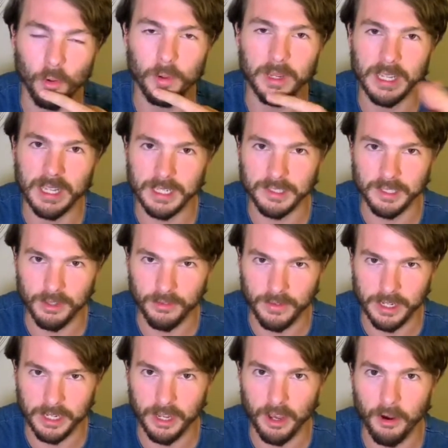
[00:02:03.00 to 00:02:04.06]
we get into the
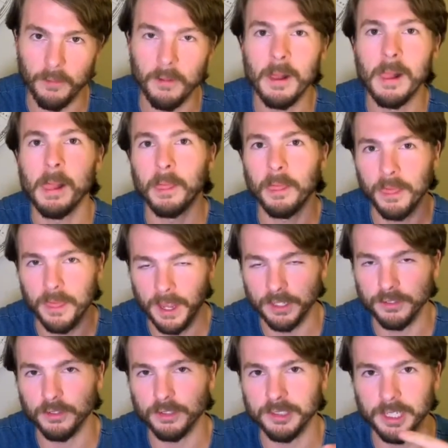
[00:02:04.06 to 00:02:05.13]
video,
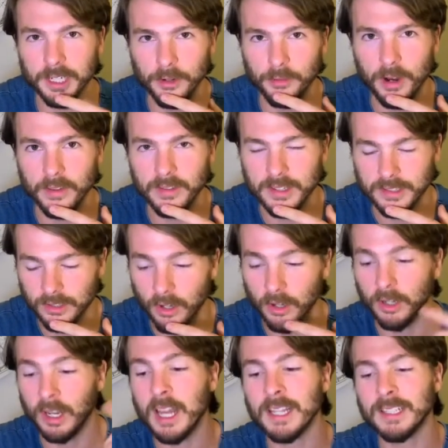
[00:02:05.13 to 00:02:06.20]
thanks for sticking around this
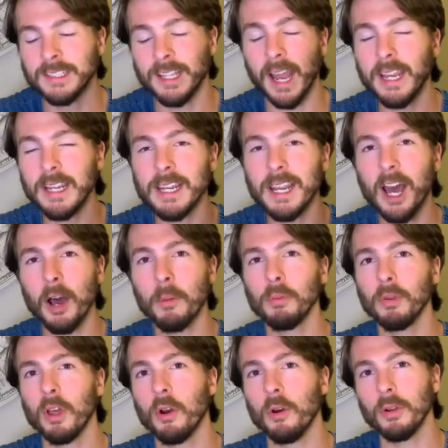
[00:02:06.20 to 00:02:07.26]
long. Titan
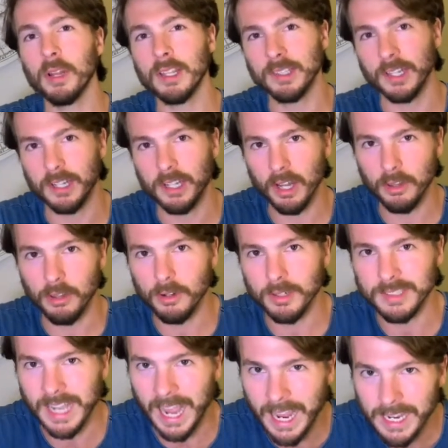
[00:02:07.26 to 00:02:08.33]
Upload is another
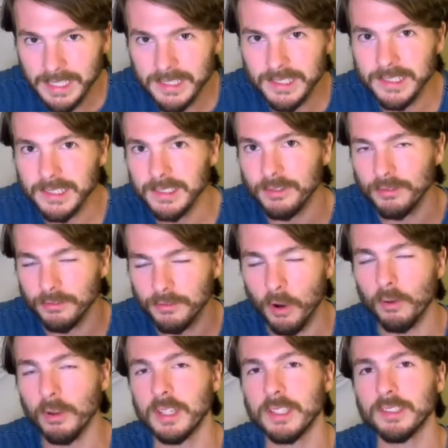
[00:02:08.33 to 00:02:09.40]

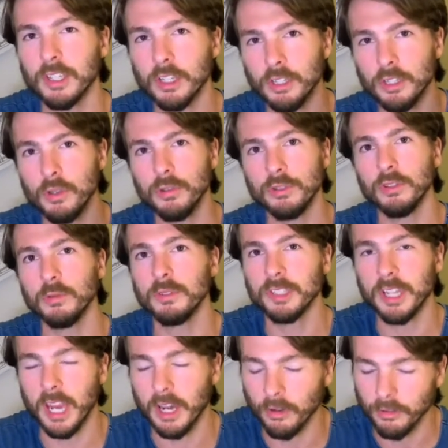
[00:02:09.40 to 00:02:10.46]
Titans-focused YouTube
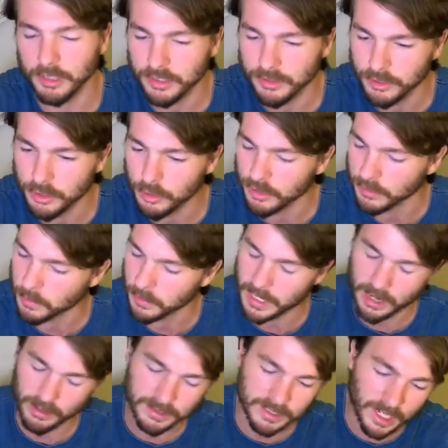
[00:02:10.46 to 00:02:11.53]
channel, and this dude is putting
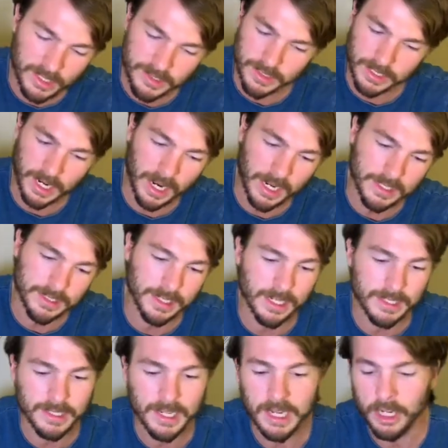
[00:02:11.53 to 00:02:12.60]
out tons of
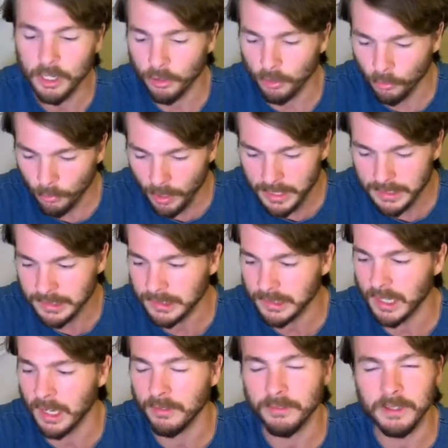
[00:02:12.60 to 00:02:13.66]
content, great
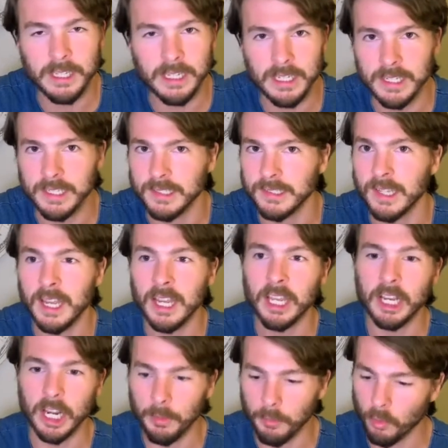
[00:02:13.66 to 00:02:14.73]
stuff. He is,
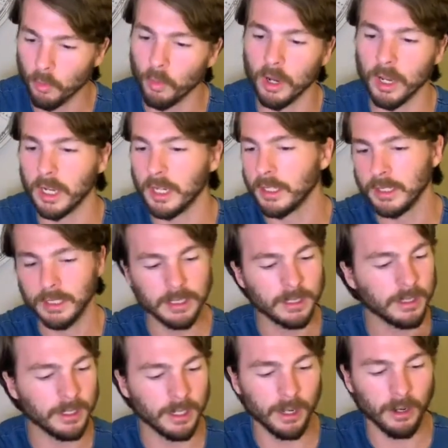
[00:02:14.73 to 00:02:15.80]
number one,
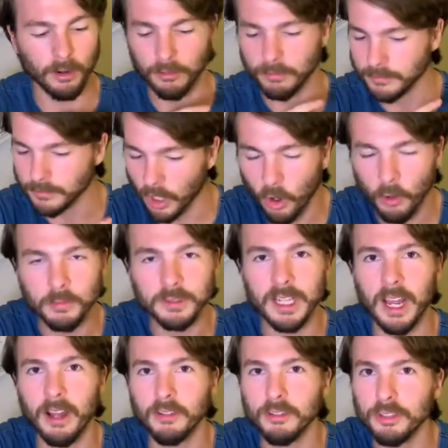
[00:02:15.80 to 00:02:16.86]

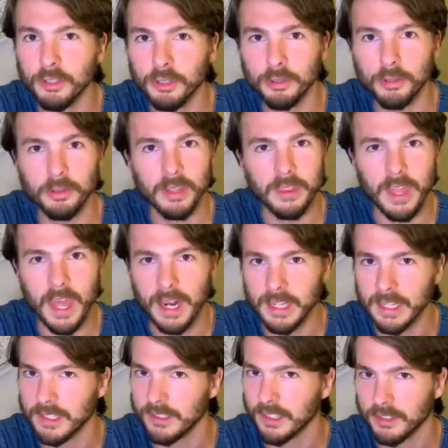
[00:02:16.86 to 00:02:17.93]
hometown dude that
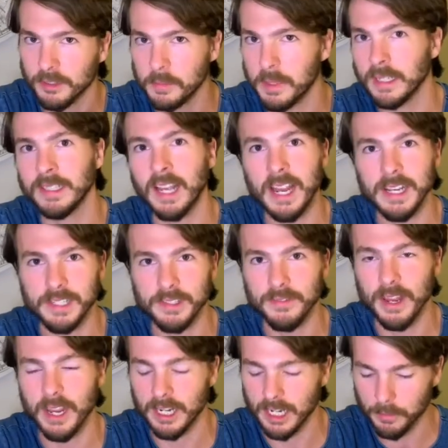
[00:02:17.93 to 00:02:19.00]
is just a big Titans
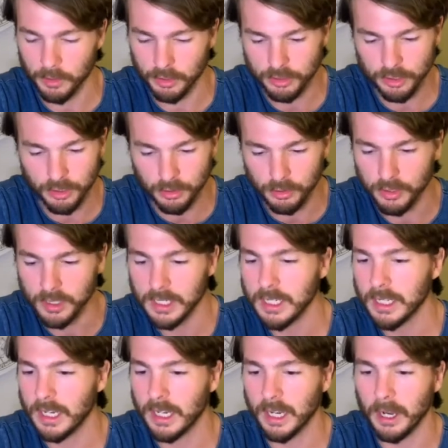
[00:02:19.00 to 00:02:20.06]
fan. Number two,
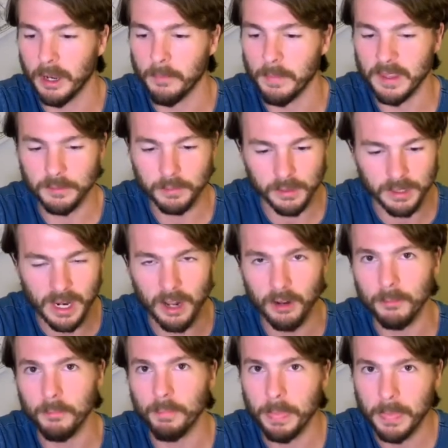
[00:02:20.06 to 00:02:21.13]
he's putting
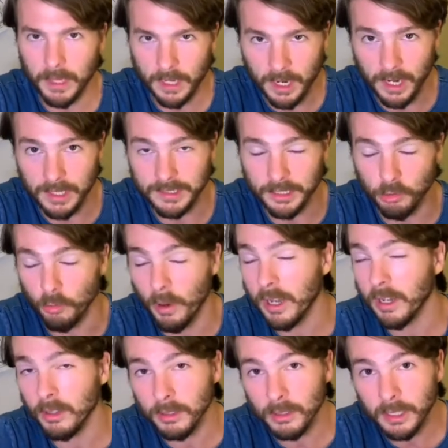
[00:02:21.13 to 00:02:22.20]
out content
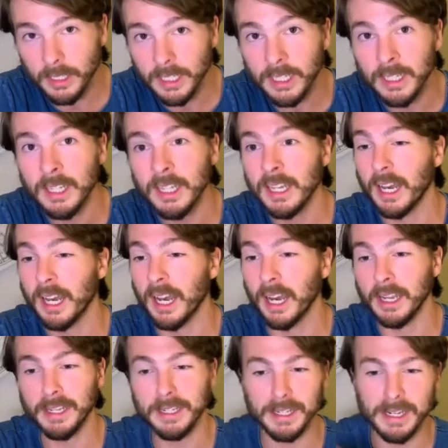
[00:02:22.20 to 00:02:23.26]
regularly.
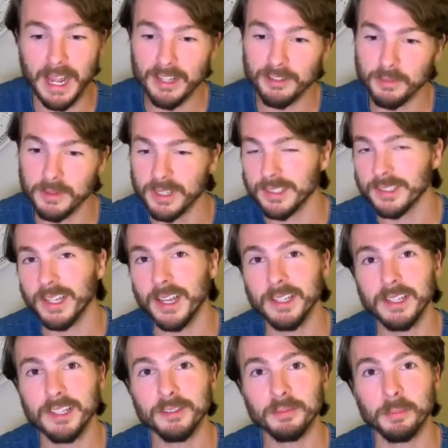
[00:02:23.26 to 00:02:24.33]
He didn't ask me to say
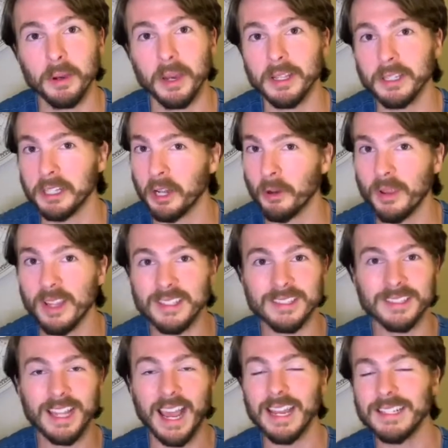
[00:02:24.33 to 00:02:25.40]
this, but, it's
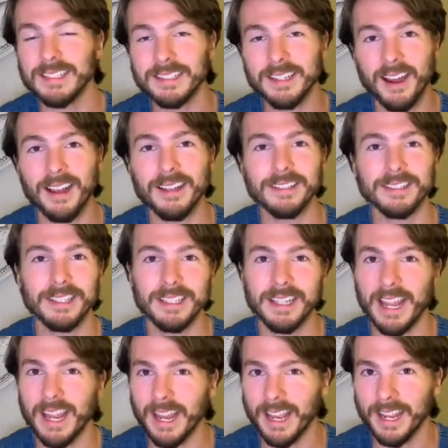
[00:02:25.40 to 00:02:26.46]
Titans content,
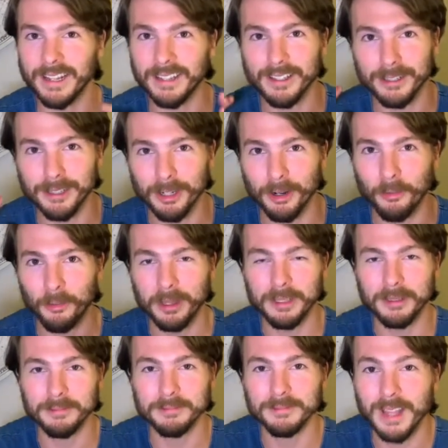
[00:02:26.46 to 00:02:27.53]
and,
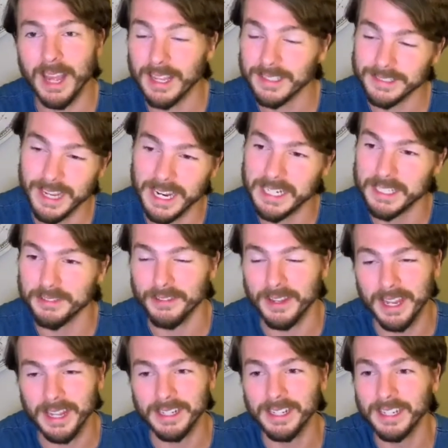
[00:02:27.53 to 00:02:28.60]
we, as Titans
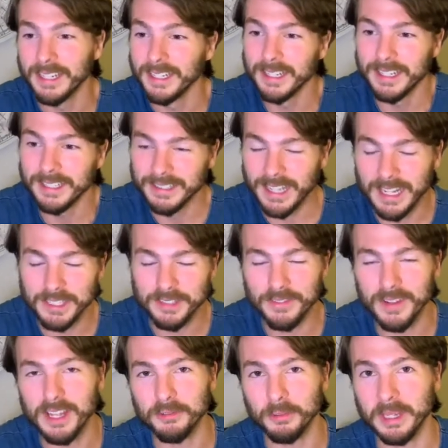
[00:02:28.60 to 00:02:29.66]

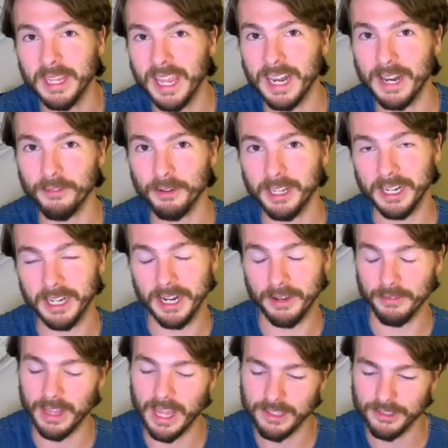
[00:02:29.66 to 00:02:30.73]
fans, we can't ever get enough
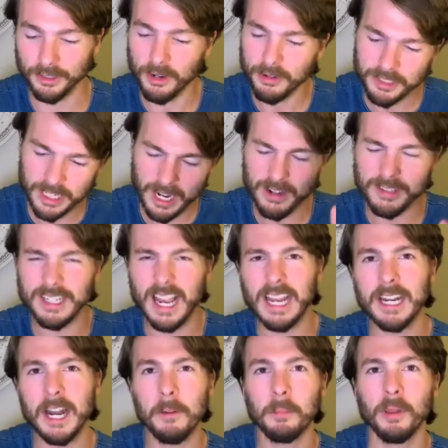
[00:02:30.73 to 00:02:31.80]
of that. So go check out
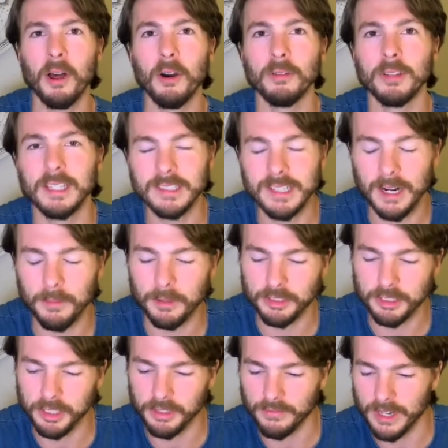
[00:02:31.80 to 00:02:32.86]
Titan Upload. He's got a bunch
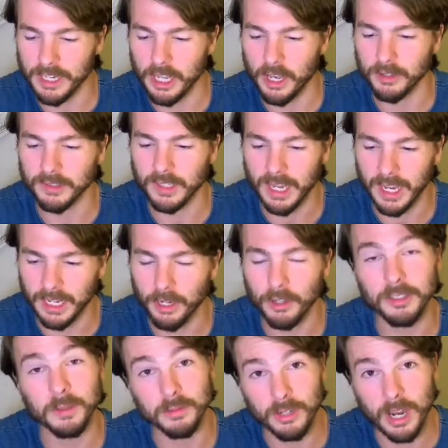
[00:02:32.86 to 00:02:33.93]
of good videos, and go
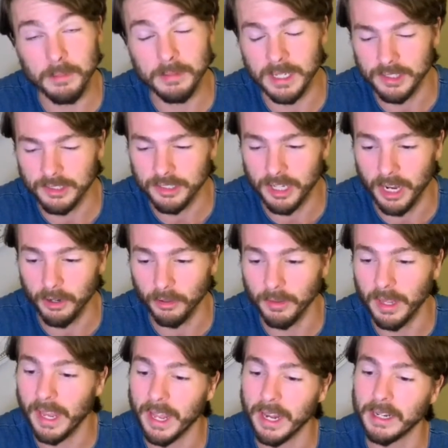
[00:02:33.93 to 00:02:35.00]
subscribe to his channel,
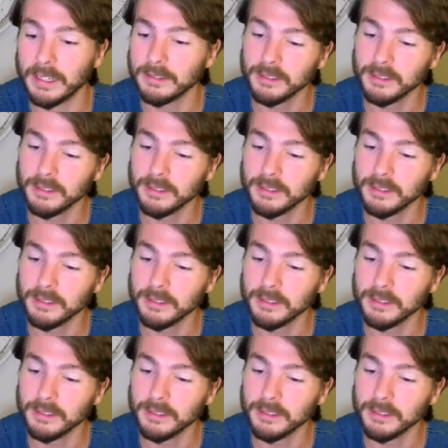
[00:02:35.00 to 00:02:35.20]
and,